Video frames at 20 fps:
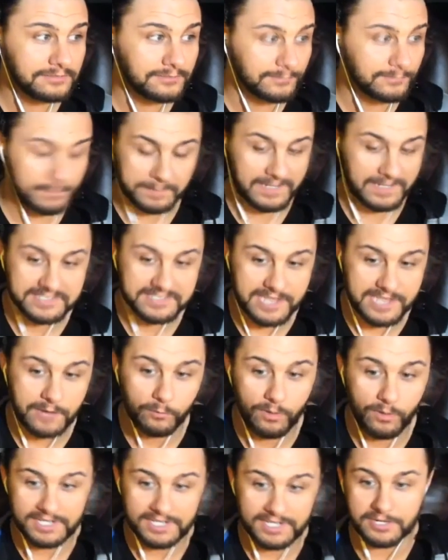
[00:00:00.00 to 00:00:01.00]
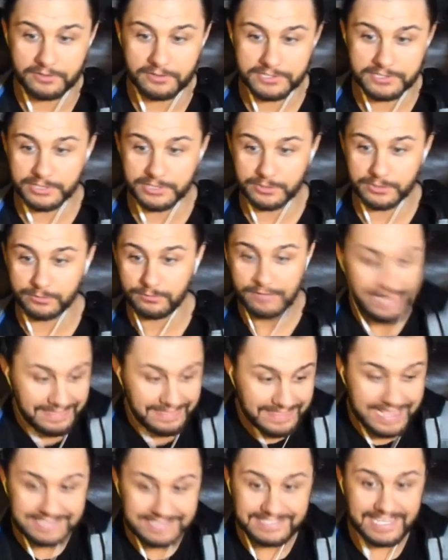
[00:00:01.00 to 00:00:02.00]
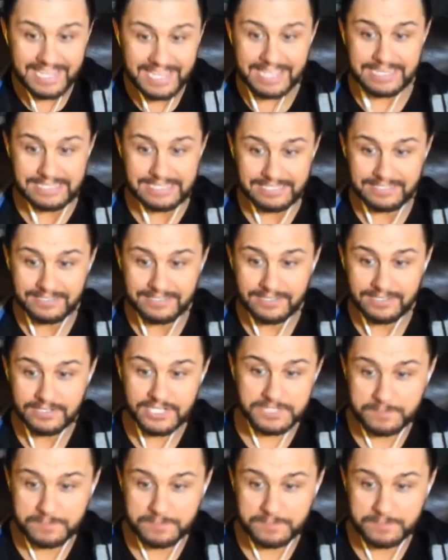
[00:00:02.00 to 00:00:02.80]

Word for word: because I wanted her to, and that's it. Right. Just